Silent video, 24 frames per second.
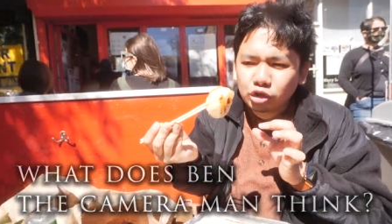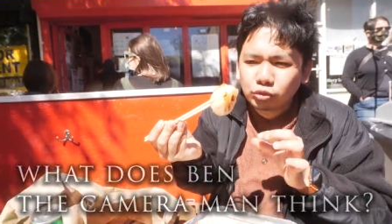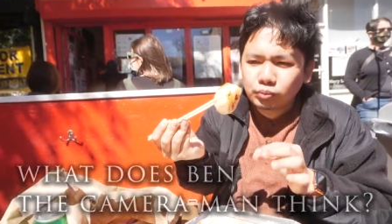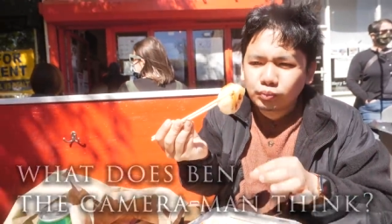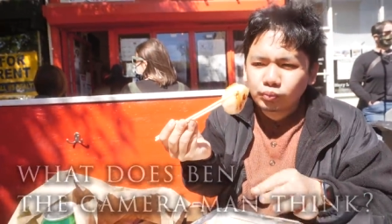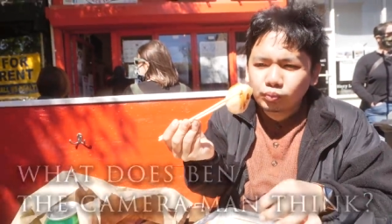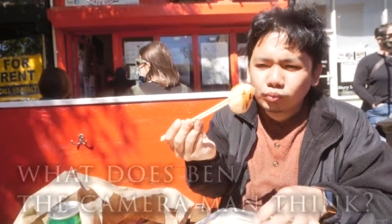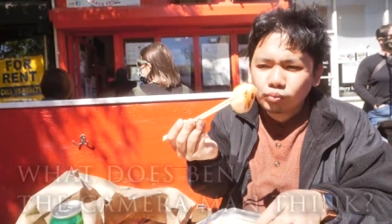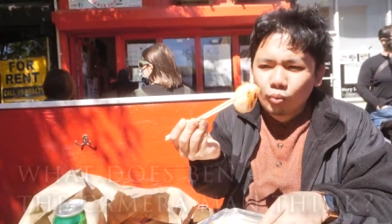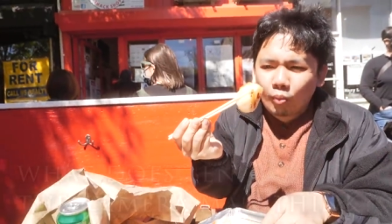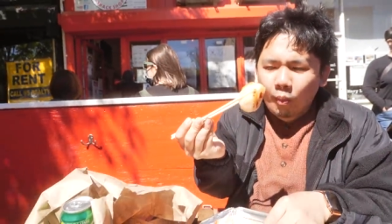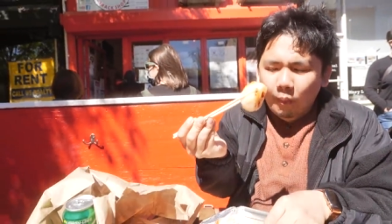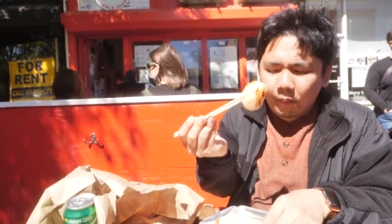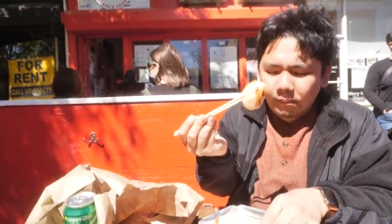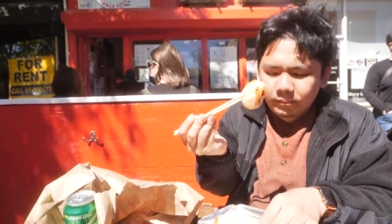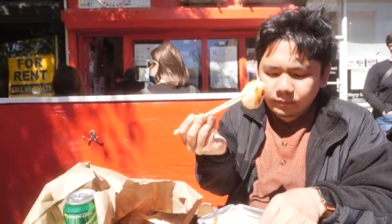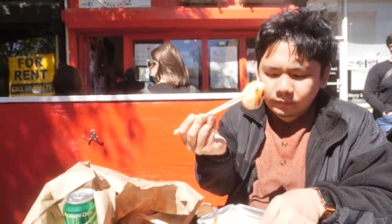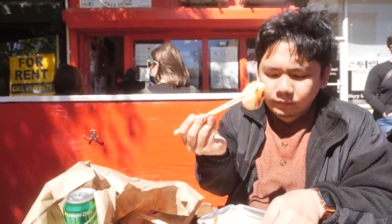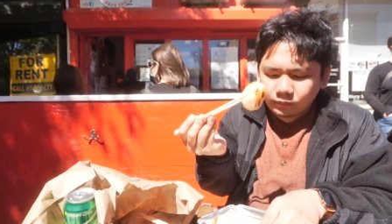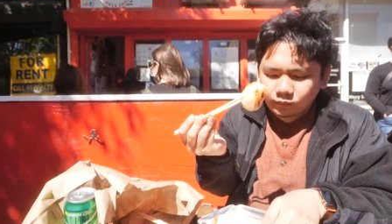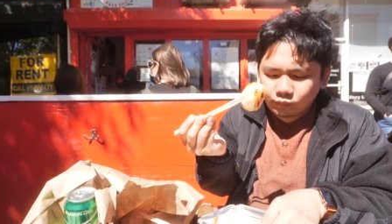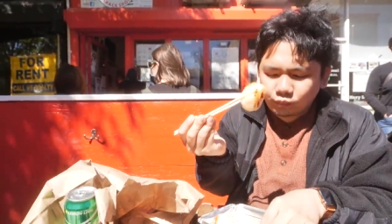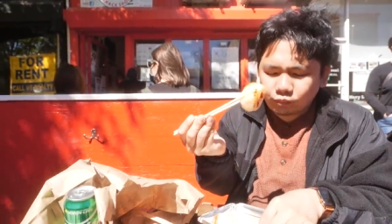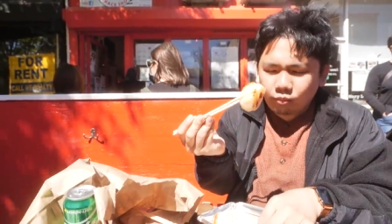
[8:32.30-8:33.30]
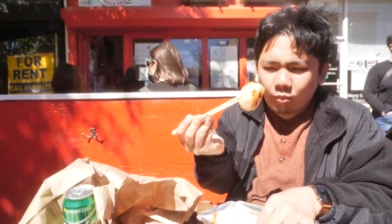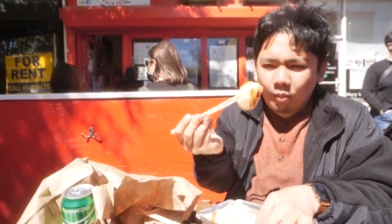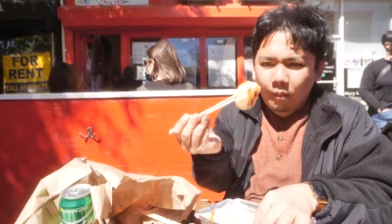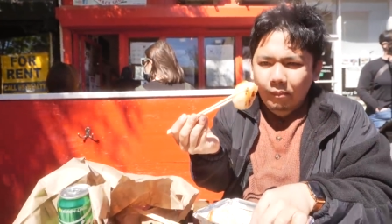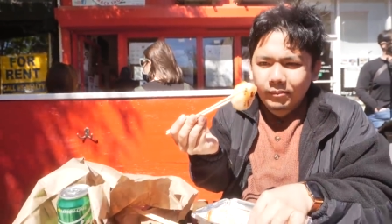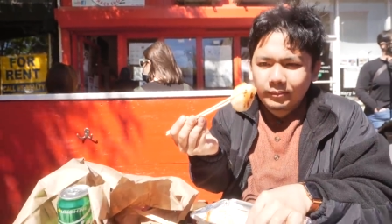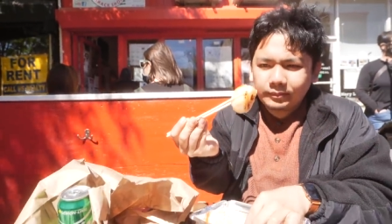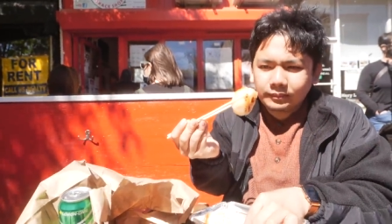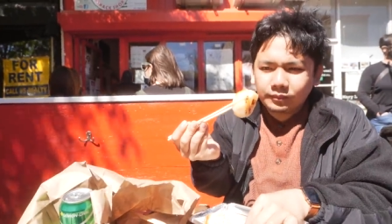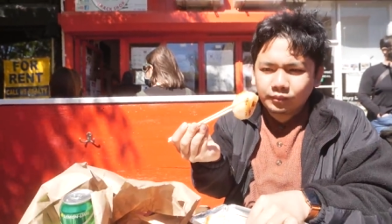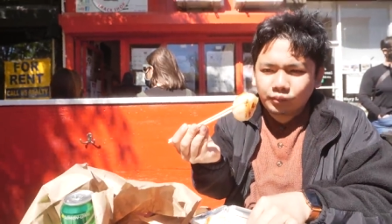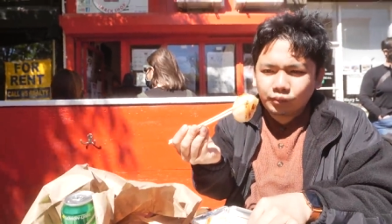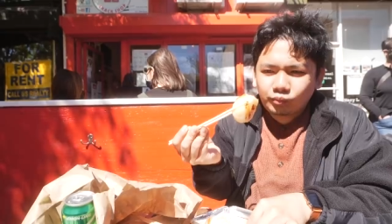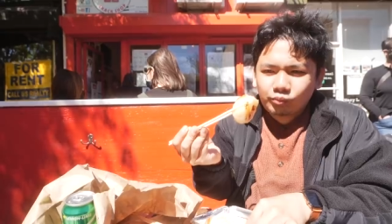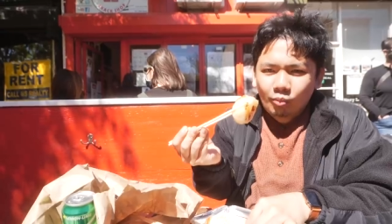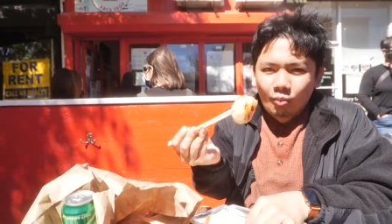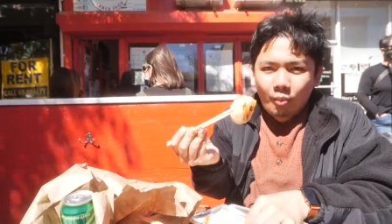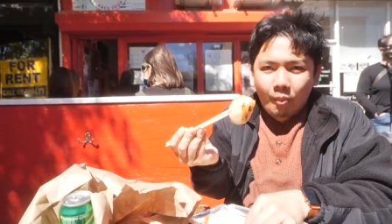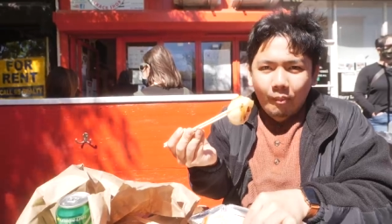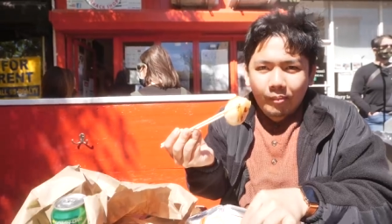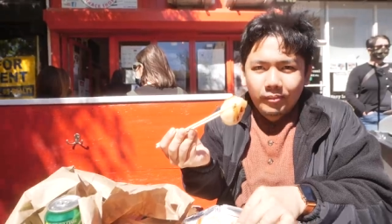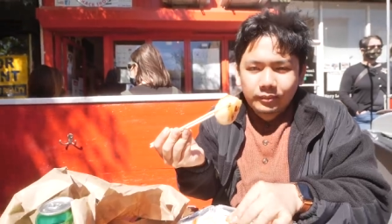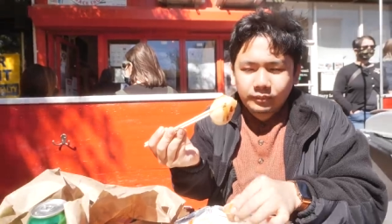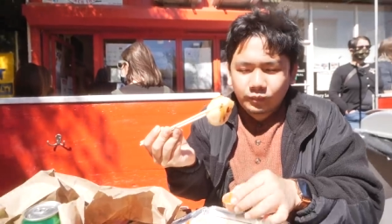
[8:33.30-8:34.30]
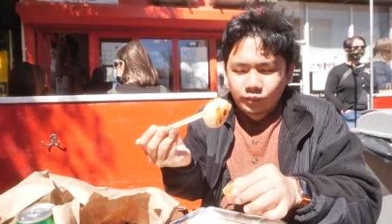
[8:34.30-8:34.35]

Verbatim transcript: All right, one bite. Everybody knows the rules, right?